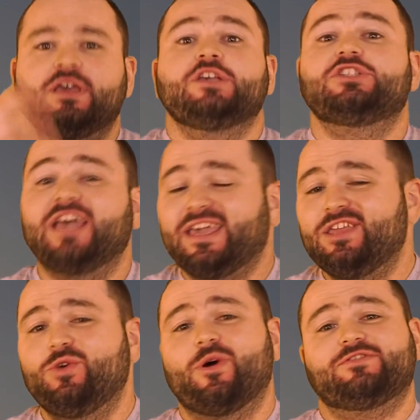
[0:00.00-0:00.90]
Second
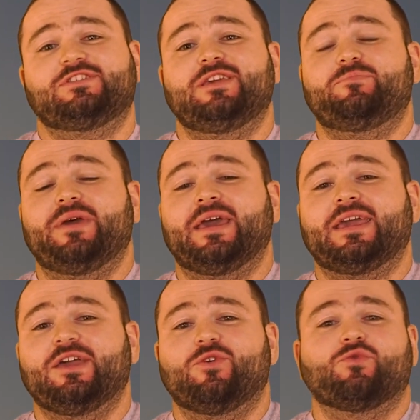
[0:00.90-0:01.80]
UFC
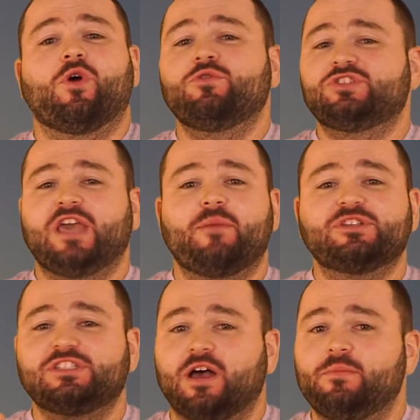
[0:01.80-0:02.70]
pick, Rose
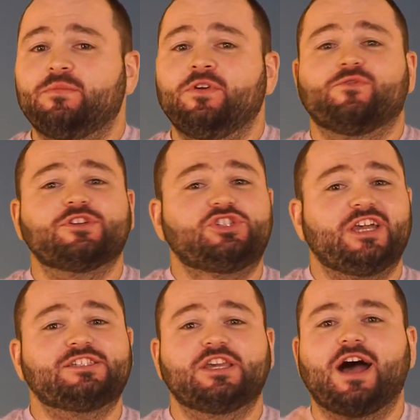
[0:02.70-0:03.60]
Yamasuntan versus
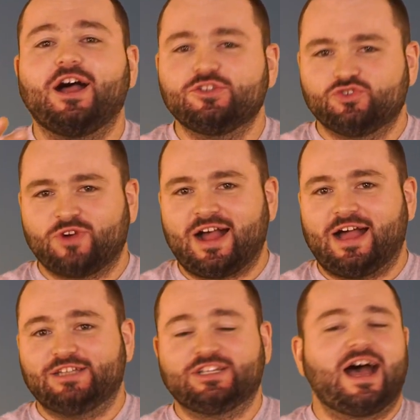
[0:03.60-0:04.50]
Jessica
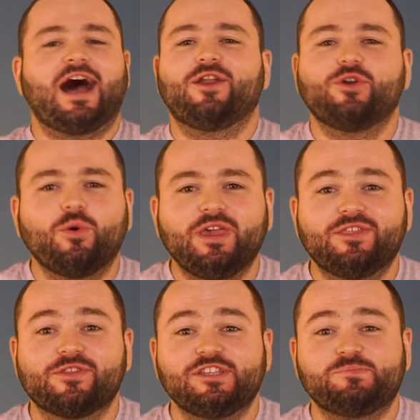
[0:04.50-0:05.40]
Andrade. I don't know
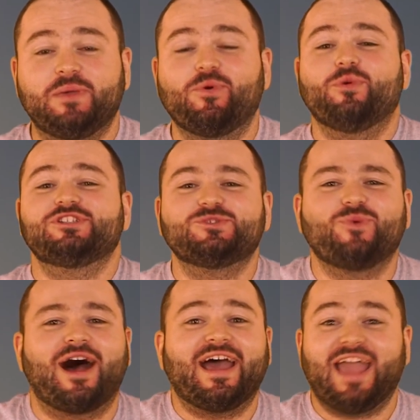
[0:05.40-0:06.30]
either of these people, which is
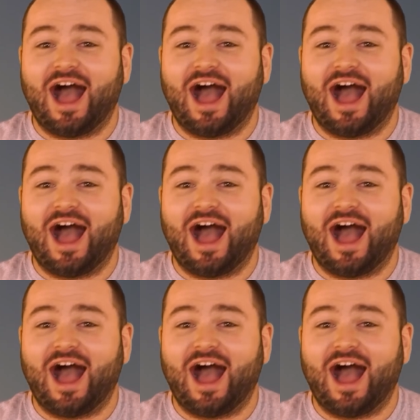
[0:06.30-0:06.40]
why